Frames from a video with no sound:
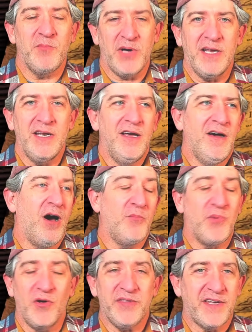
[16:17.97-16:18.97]
but on
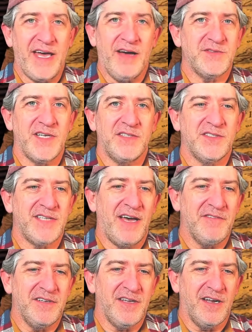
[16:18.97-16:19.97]
both accounts I just
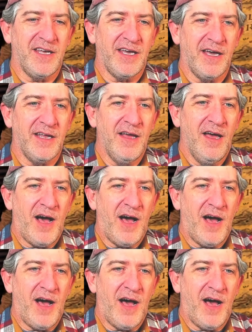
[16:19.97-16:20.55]
haven't done it yet.